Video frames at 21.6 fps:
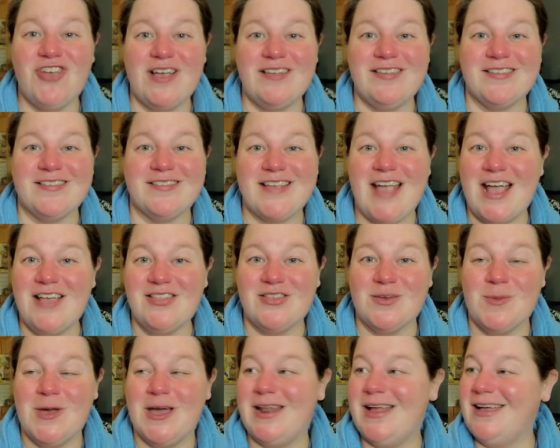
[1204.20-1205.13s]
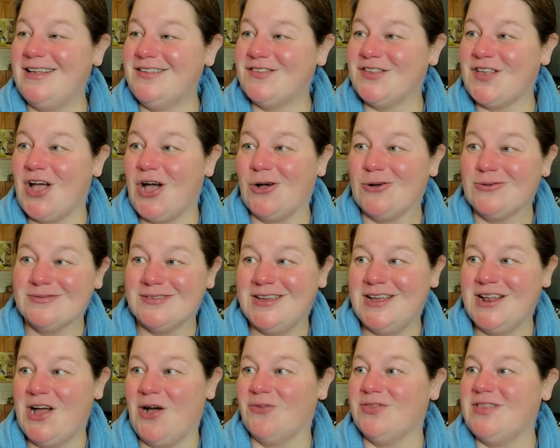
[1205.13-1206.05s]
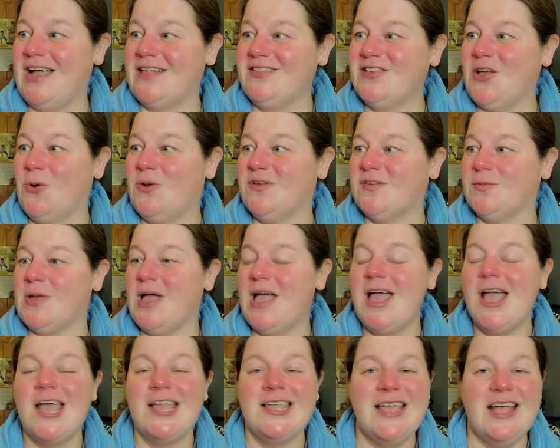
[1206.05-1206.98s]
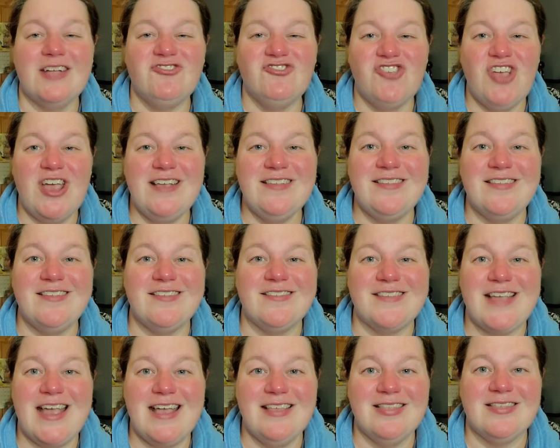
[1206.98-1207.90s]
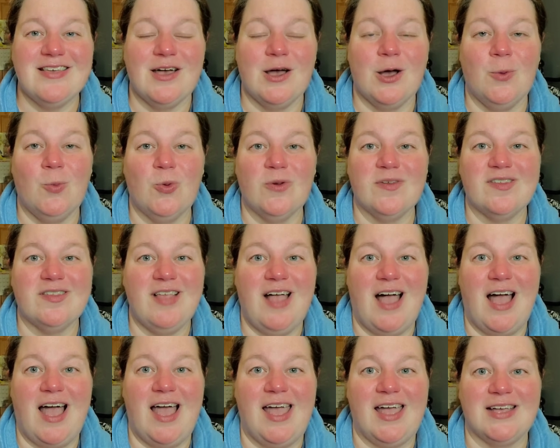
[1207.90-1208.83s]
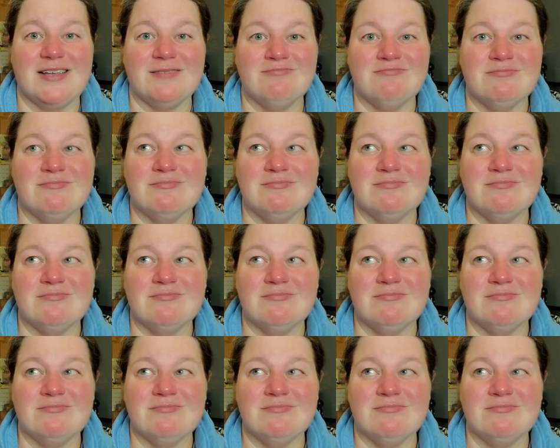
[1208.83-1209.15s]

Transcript: Jason Statham in it, so, you know, that's always a Yeah, Jason Statham was like